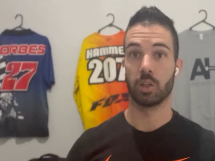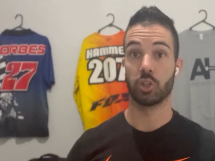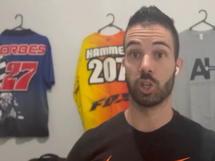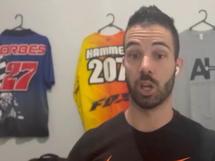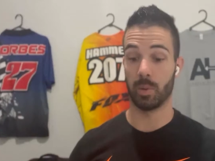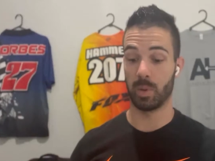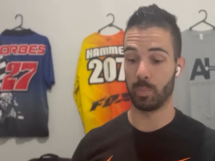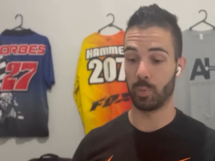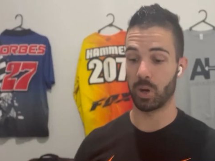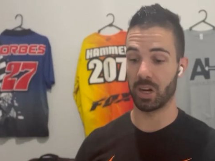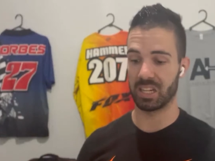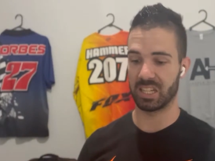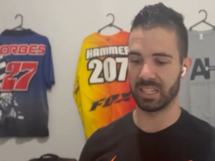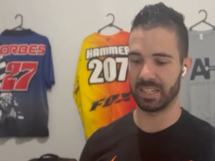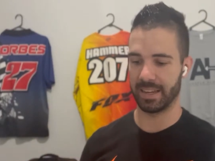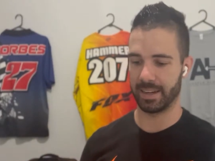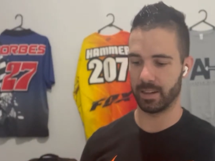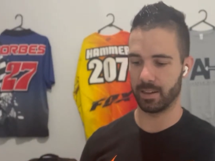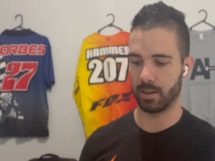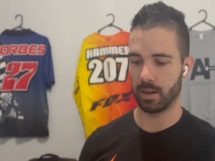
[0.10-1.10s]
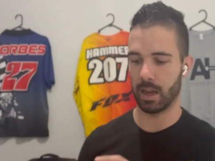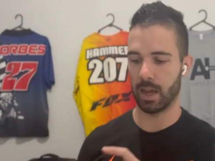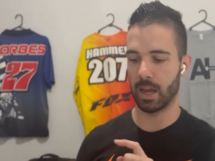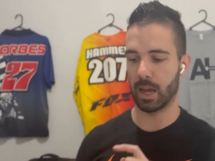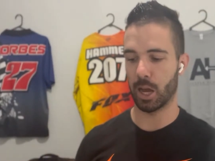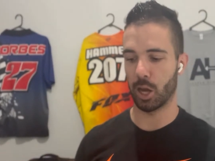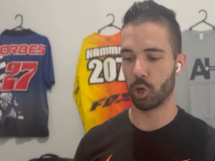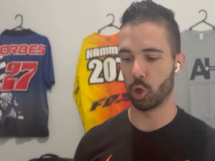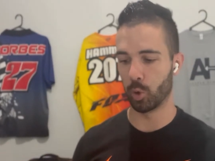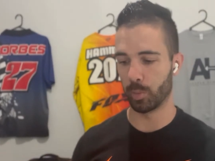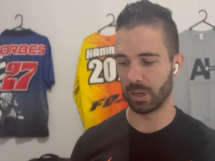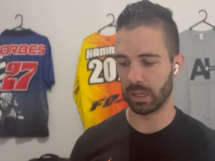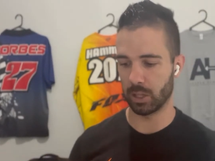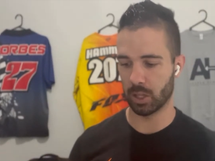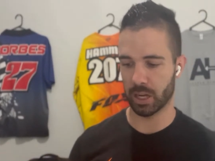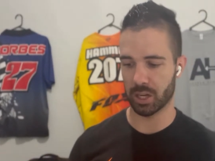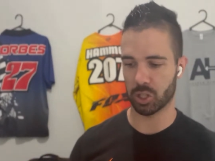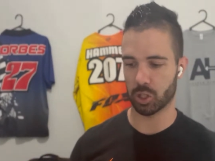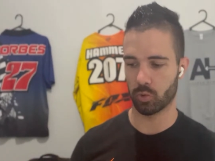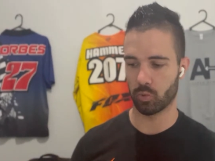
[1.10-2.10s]
Toby Price said, I normally
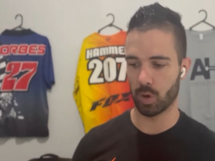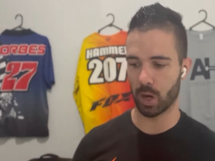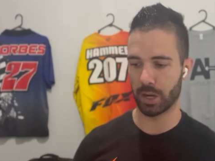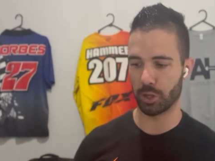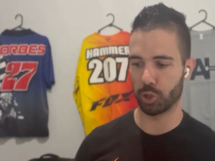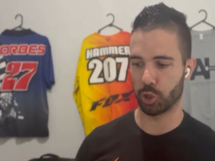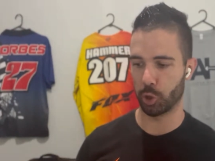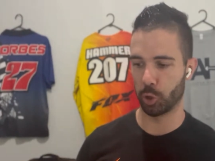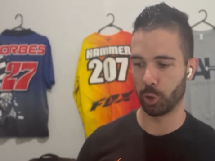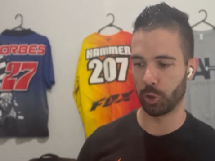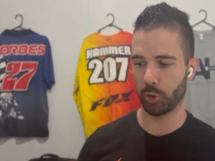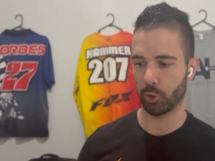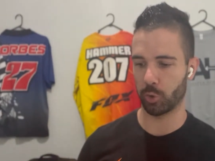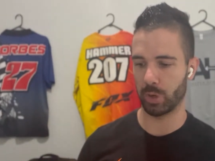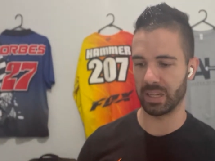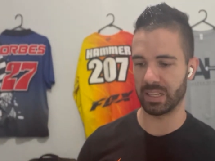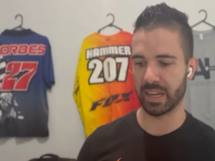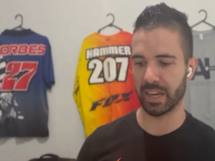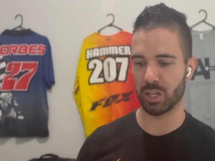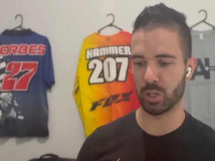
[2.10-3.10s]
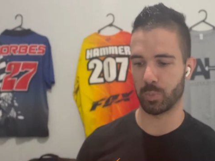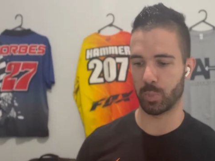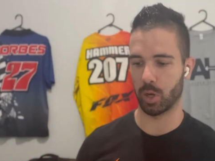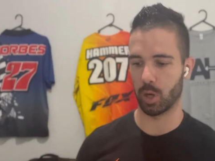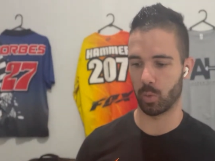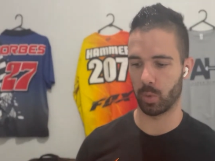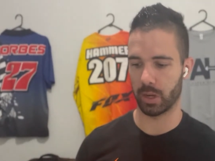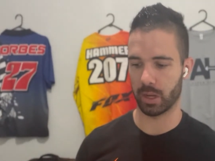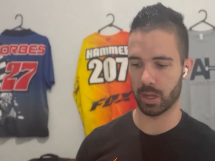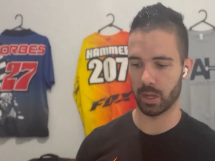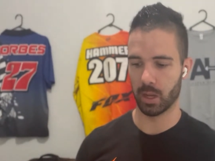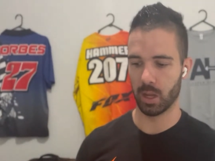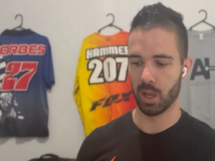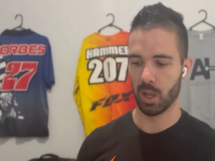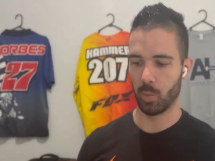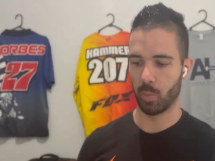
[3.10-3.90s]
like to ride 2 to 3 days per week,